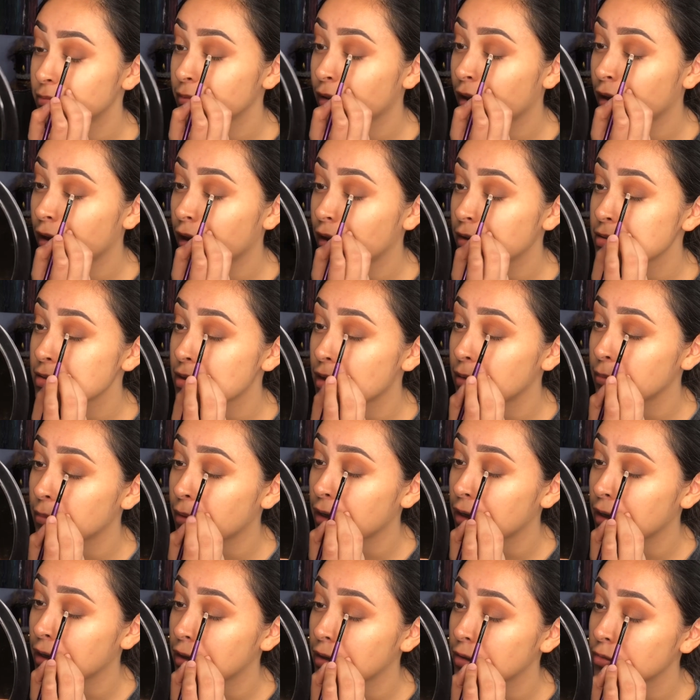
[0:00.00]
like I said,
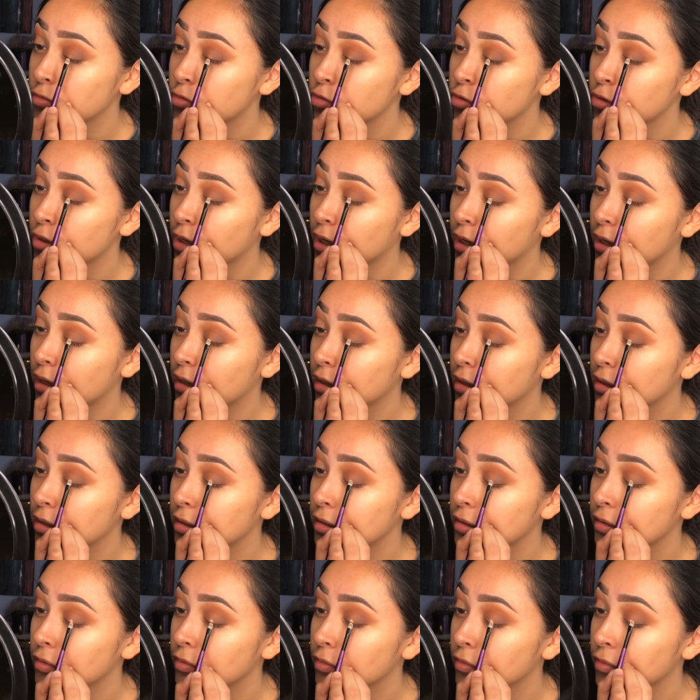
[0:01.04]
my hands shake.
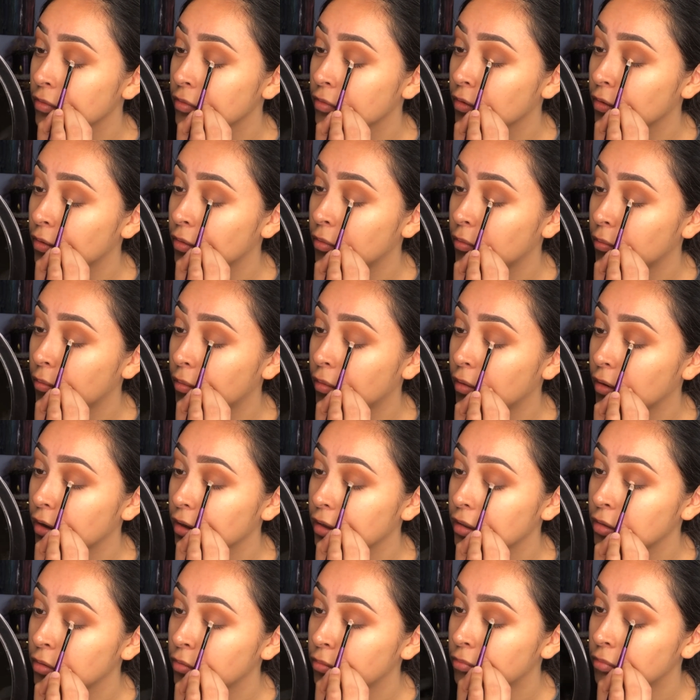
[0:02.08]
So
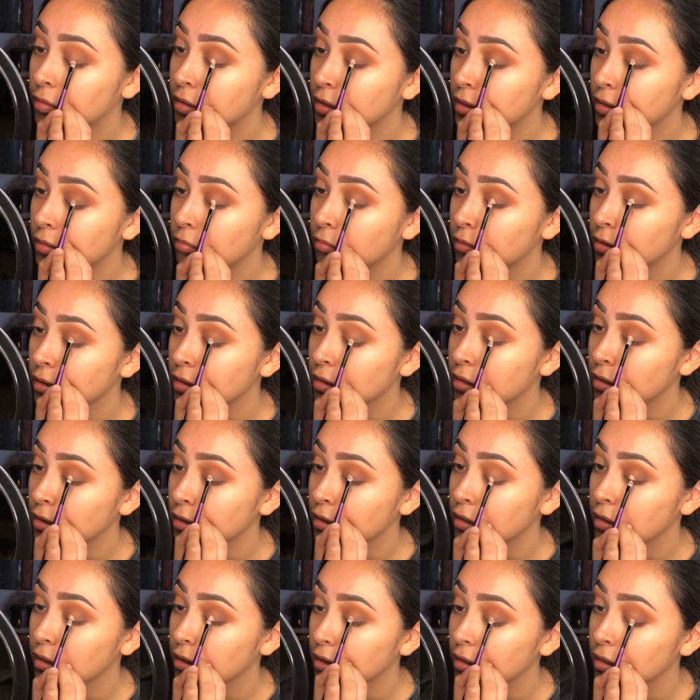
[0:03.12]
you really
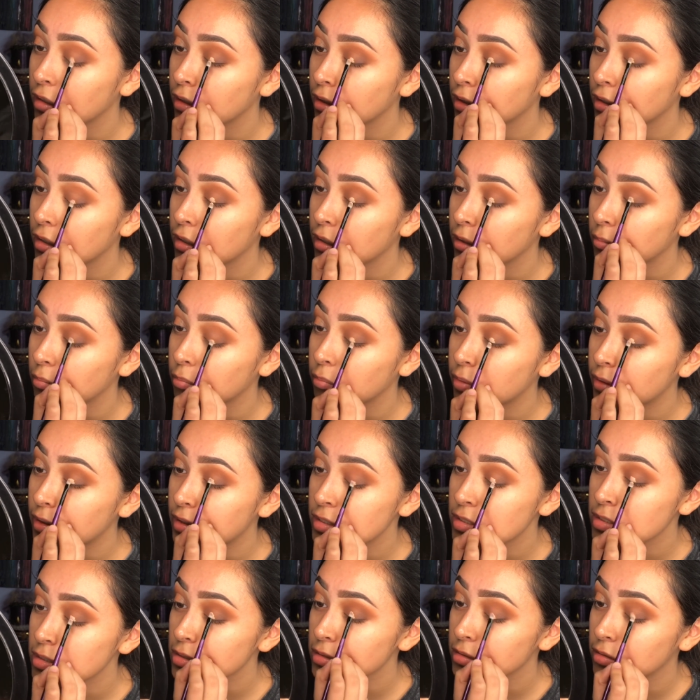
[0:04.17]
wanna be
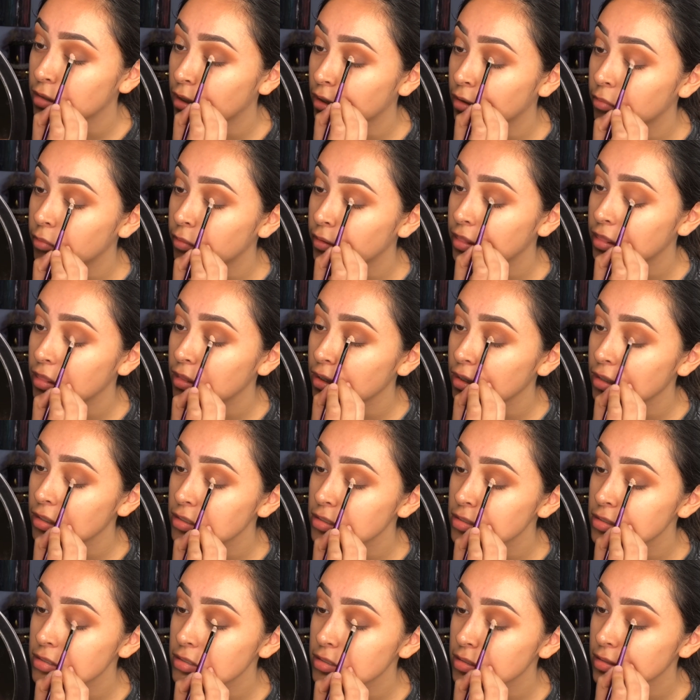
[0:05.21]
slow with
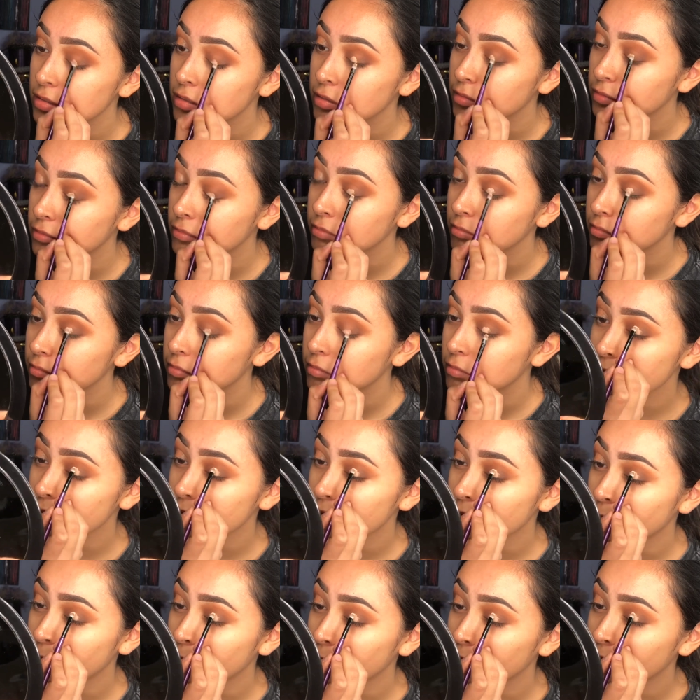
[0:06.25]
this.
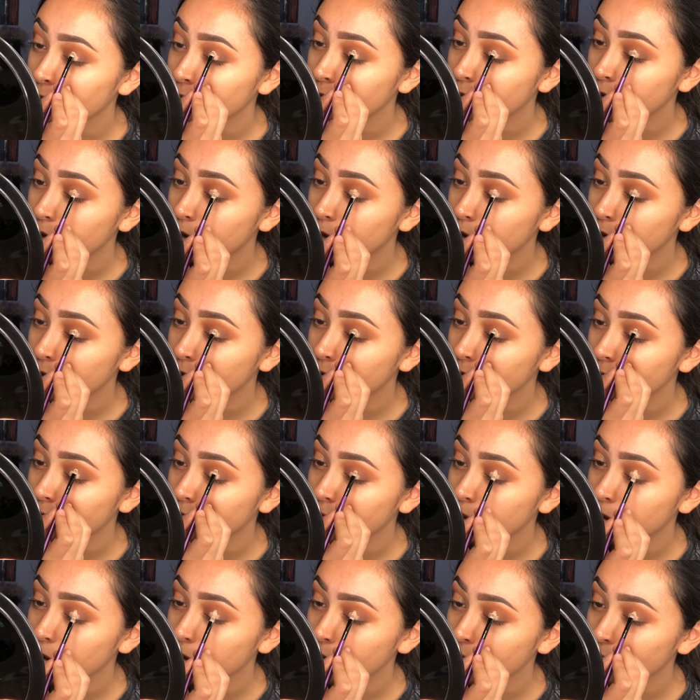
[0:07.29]
I'm gonna
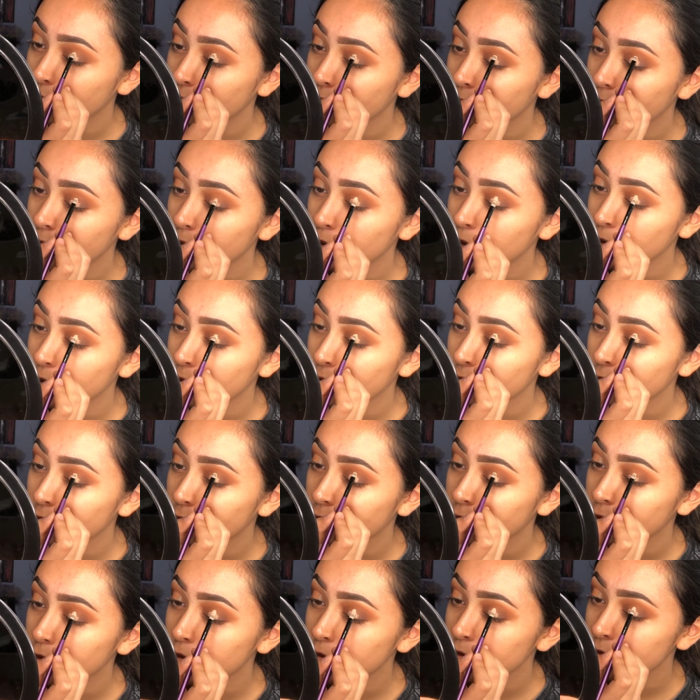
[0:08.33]

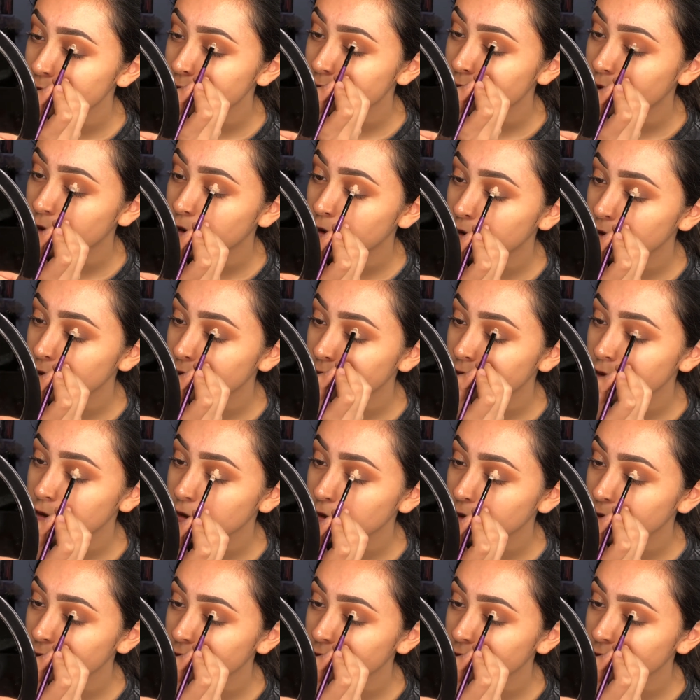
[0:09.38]
start